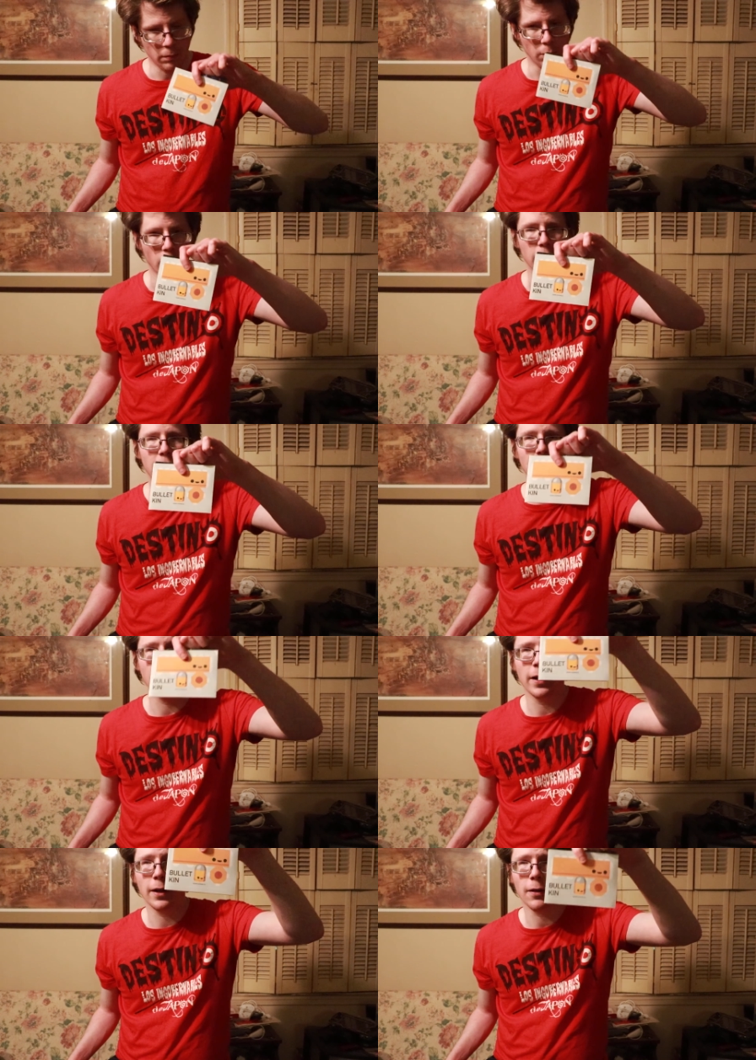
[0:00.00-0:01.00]
bulletkin
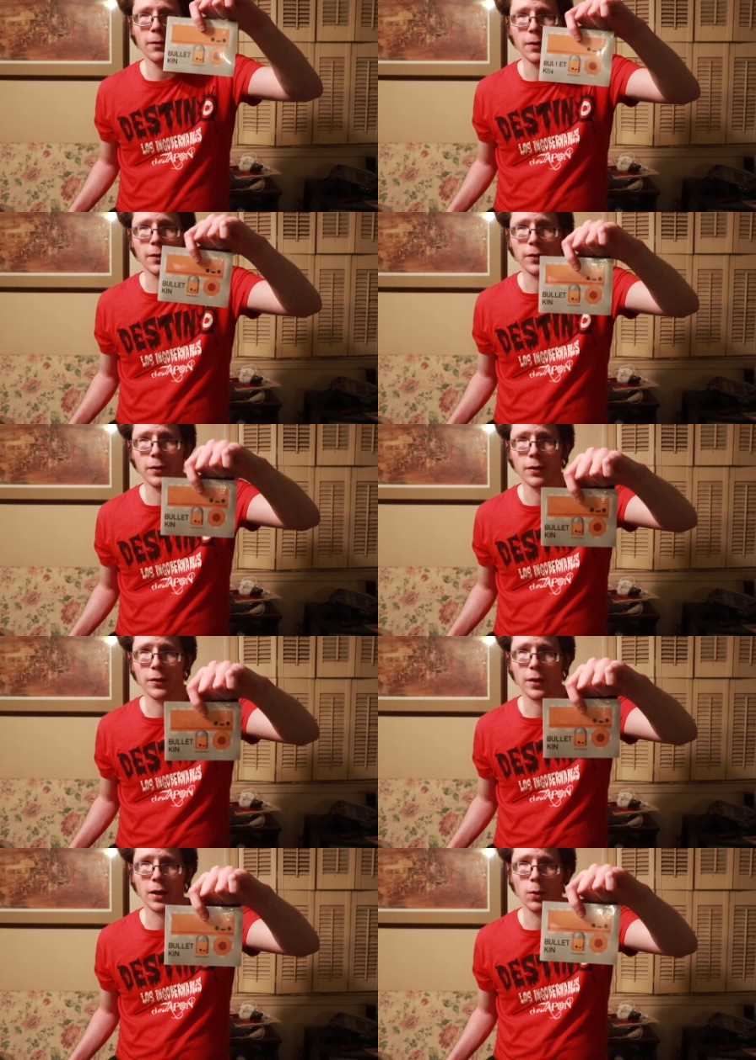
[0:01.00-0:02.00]
there. Looks
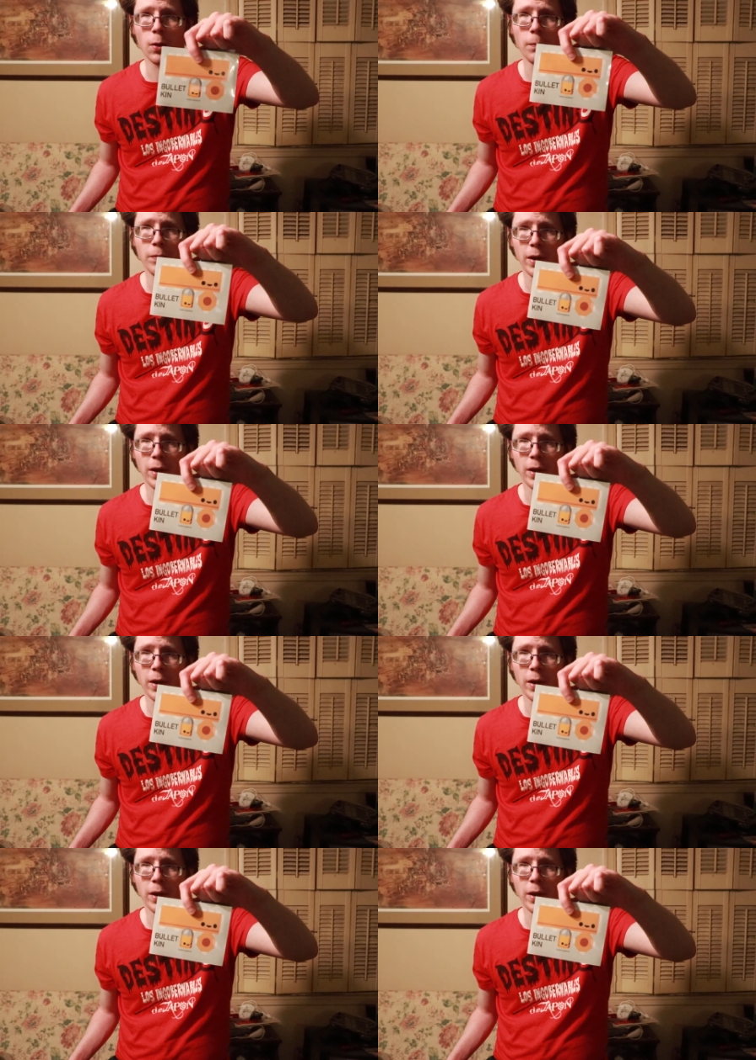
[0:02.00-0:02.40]
kind of cool.